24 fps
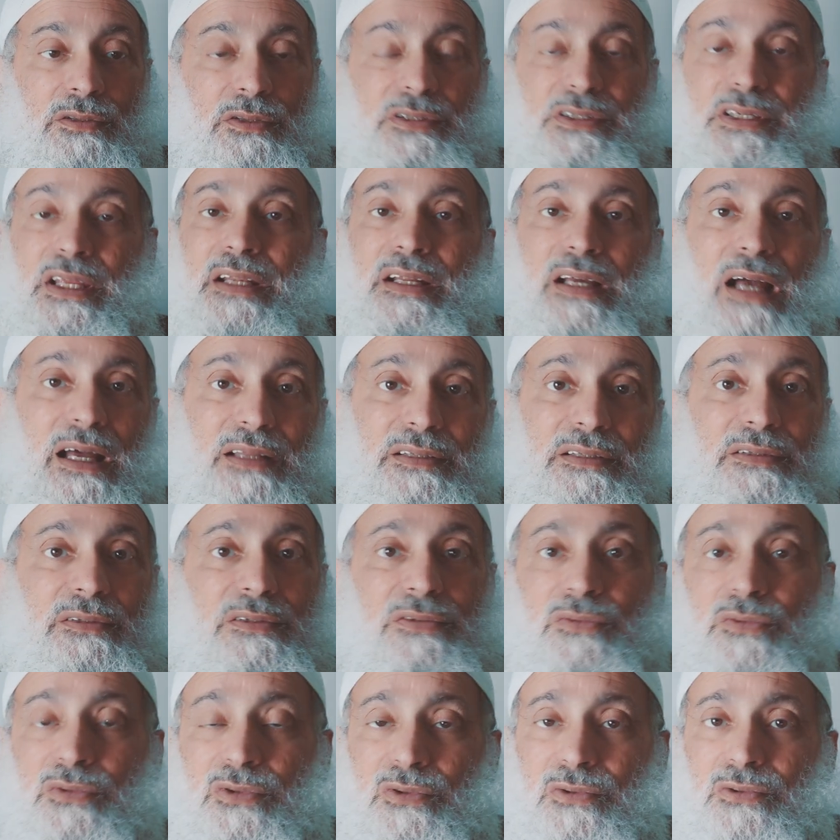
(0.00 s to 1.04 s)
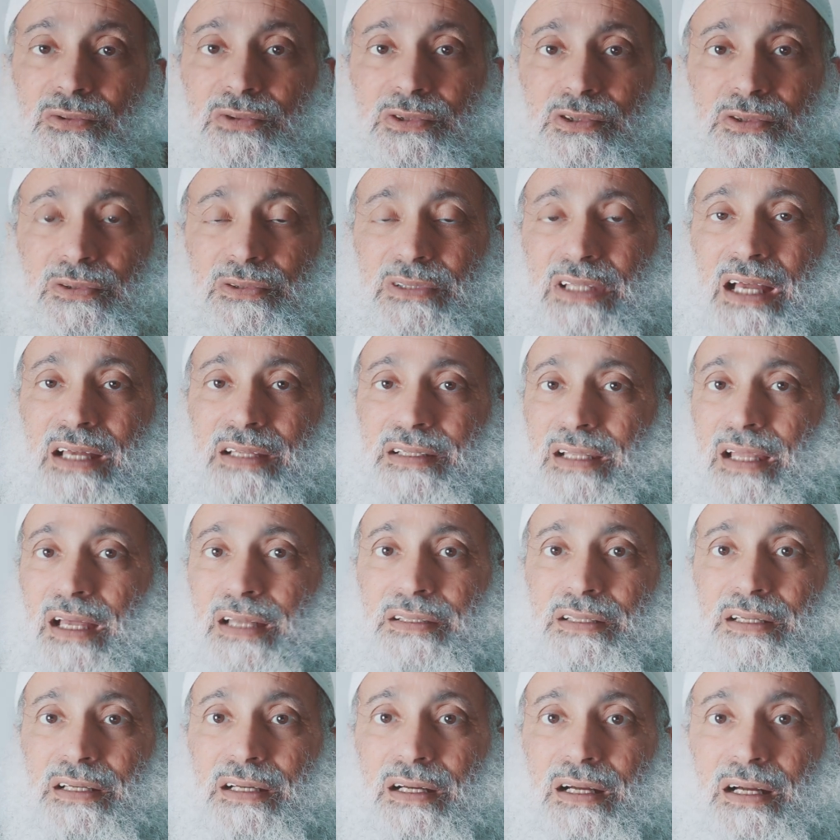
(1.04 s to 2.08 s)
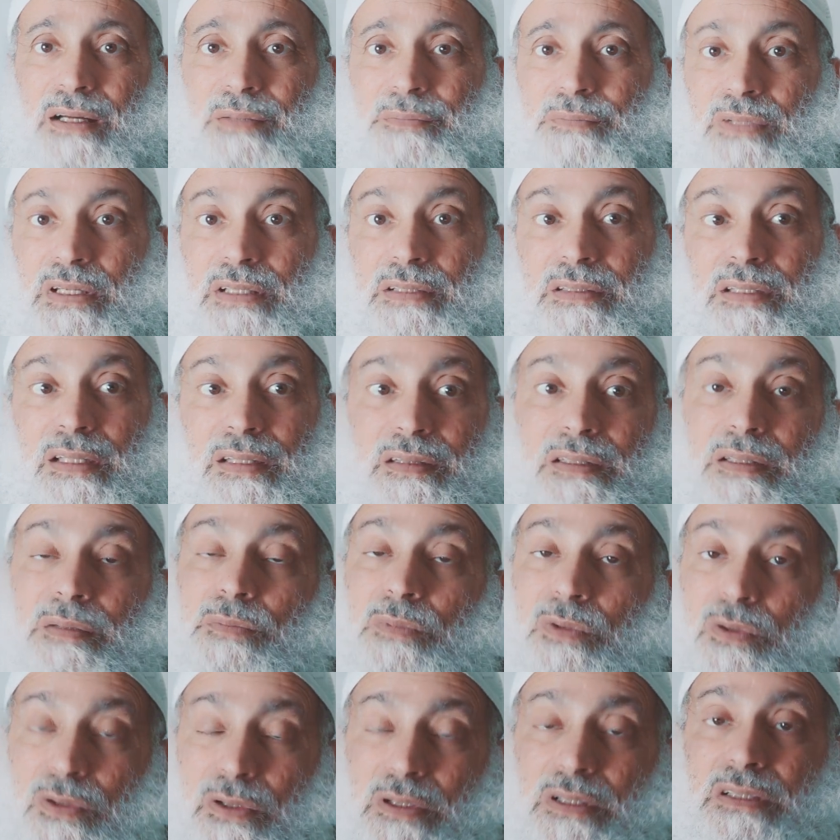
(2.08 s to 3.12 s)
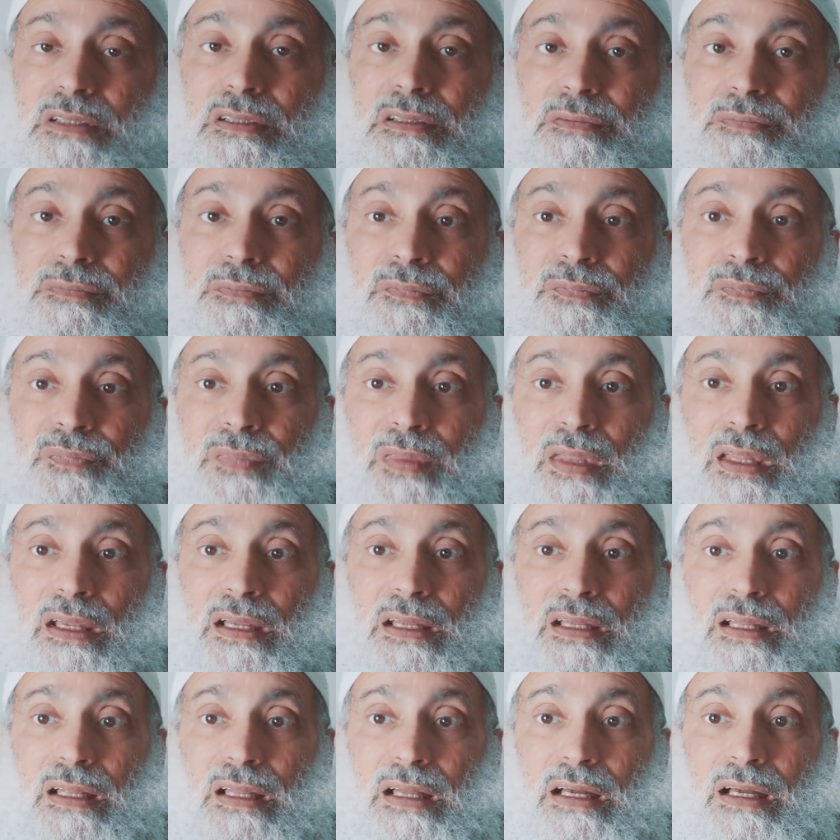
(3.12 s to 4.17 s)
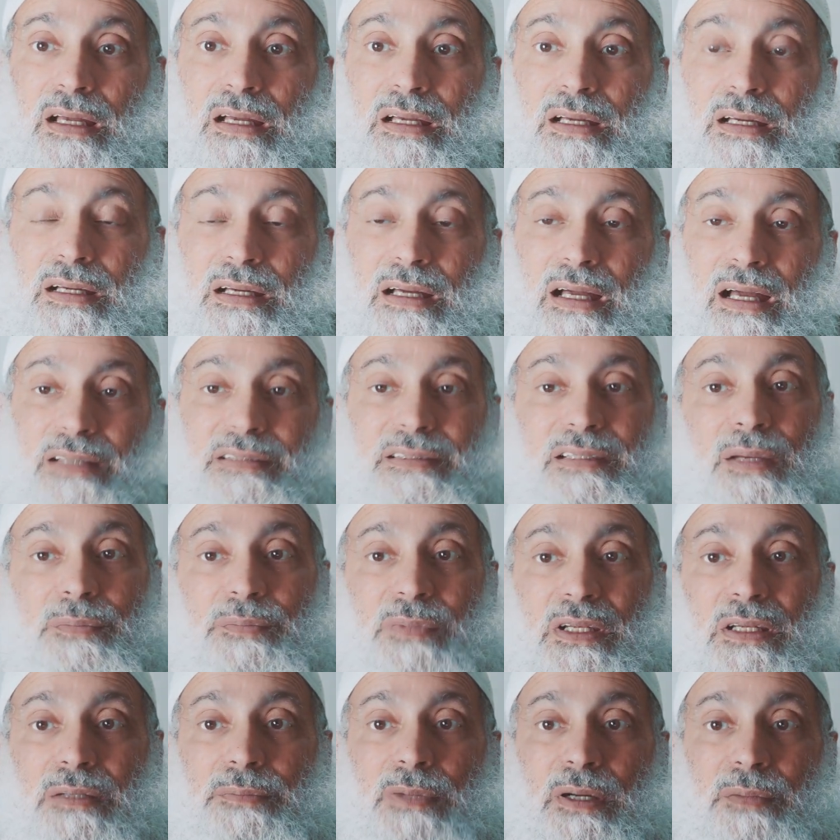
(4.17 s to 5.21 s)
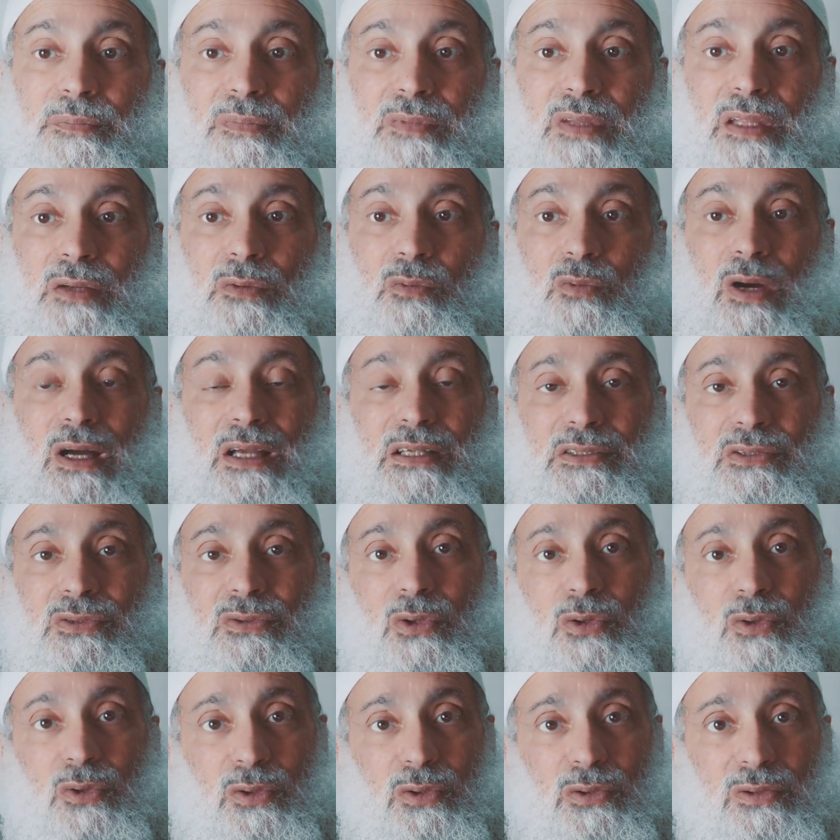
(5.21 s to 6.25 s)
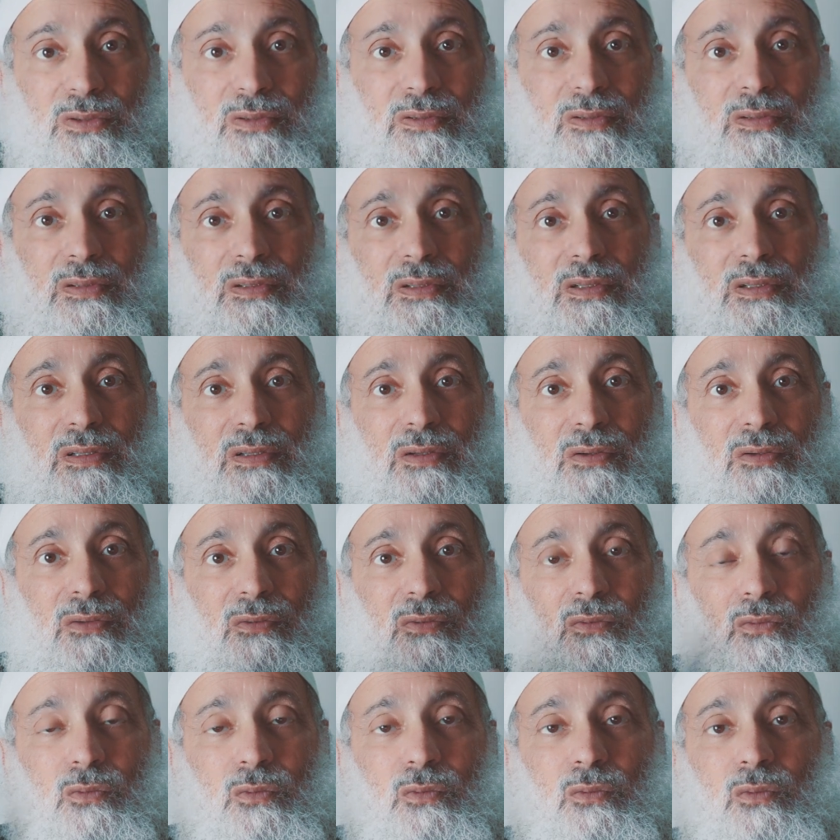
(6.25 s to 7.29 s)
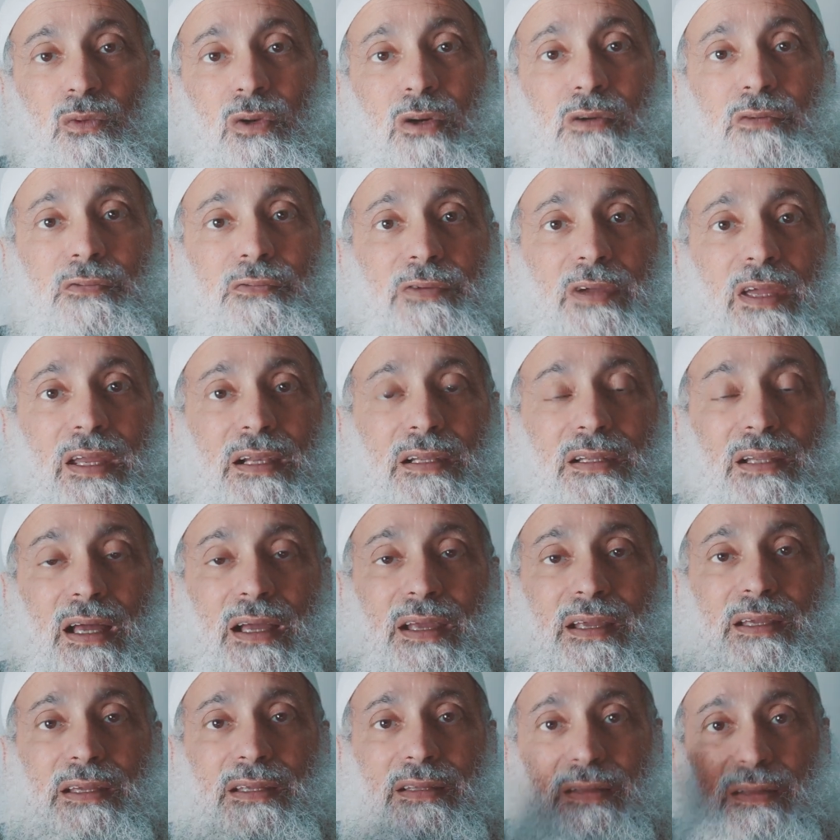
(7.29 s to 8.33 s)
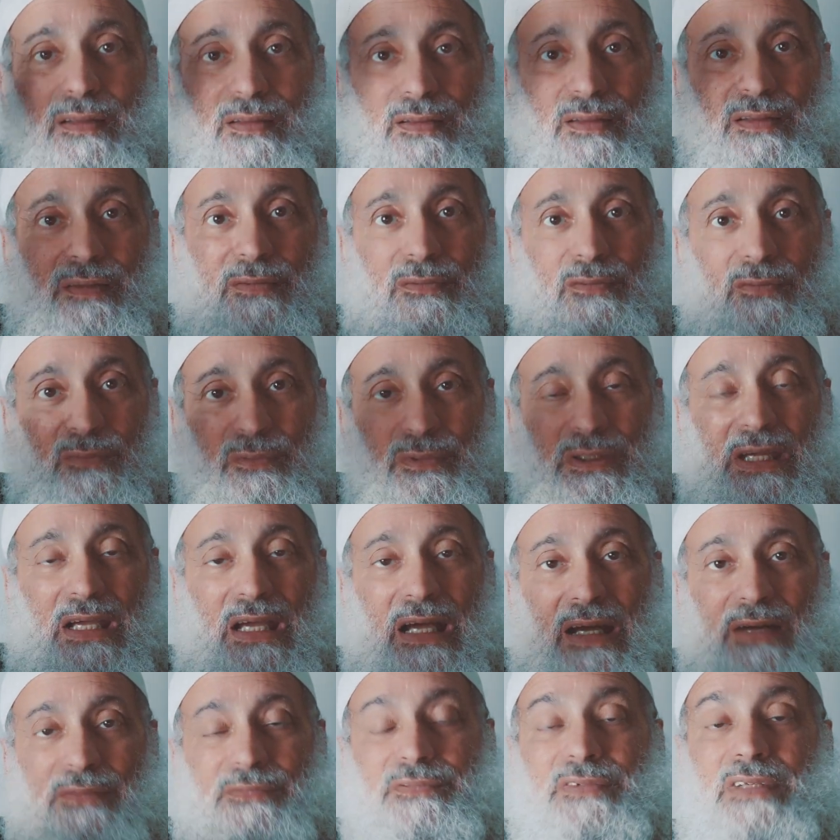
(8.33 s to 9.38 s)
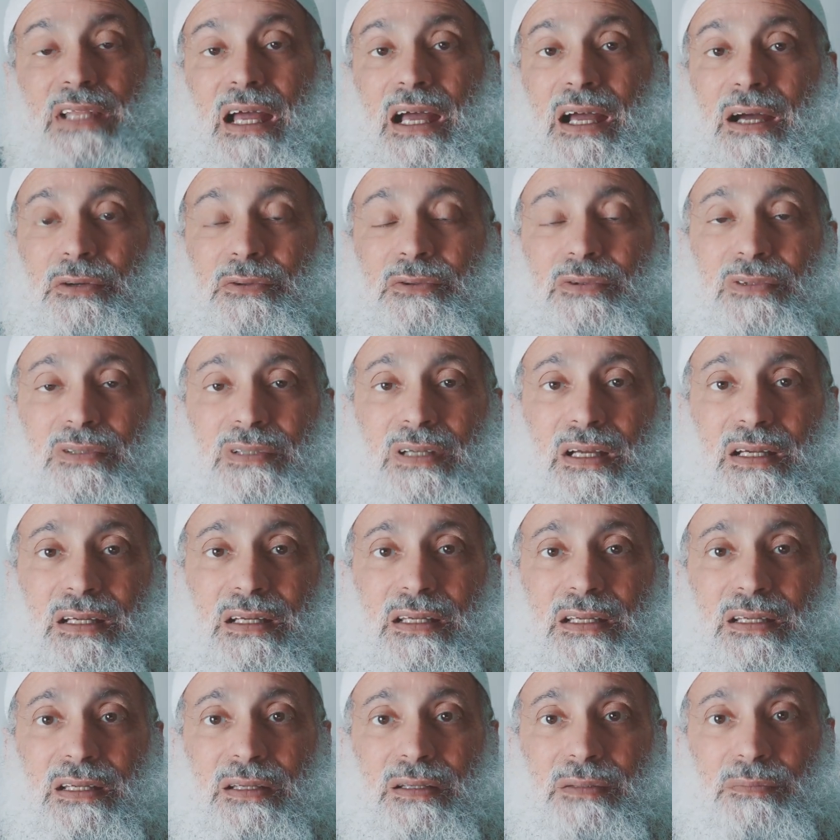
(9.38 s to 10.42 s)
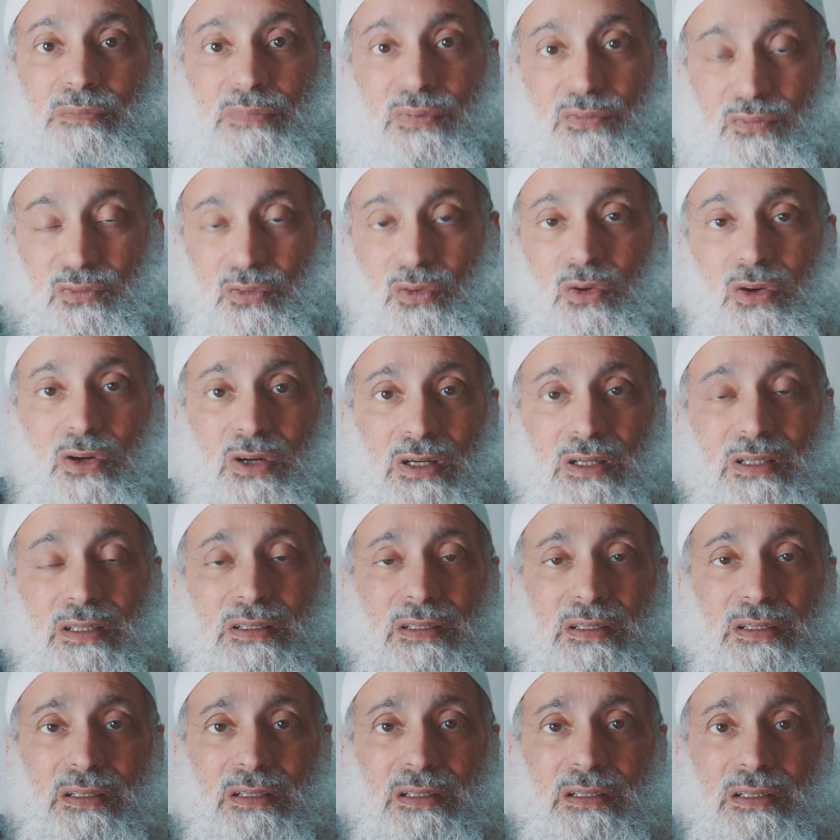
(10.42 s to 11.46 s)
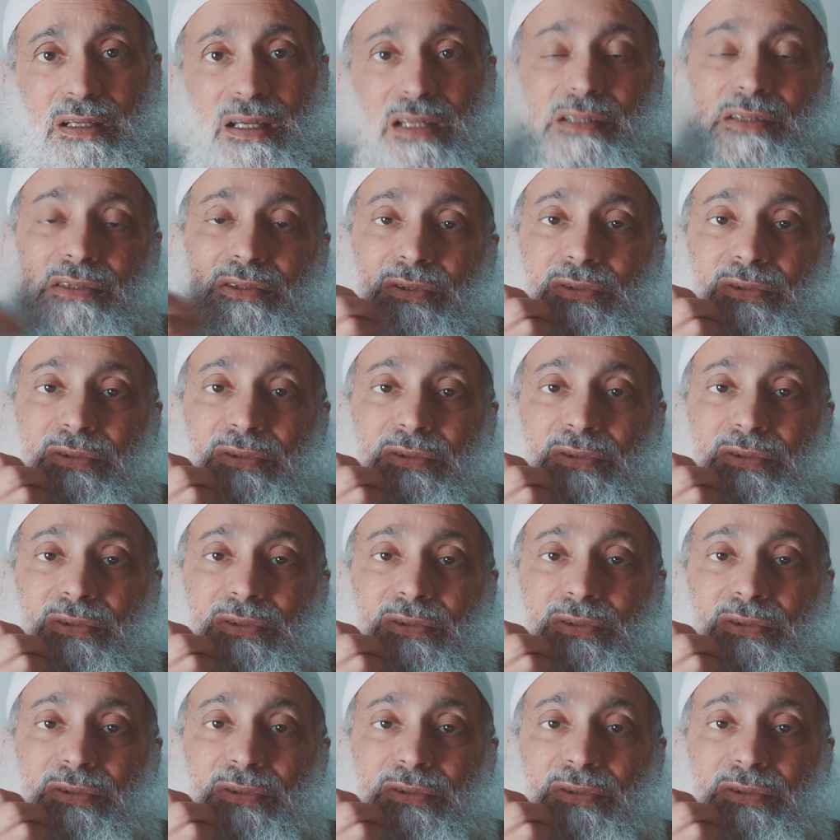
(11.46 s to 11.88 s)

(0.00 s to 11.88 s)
So Sharia didn't do Sudan any harm, it did them good. At a minimum, there was no warfare like we have now before in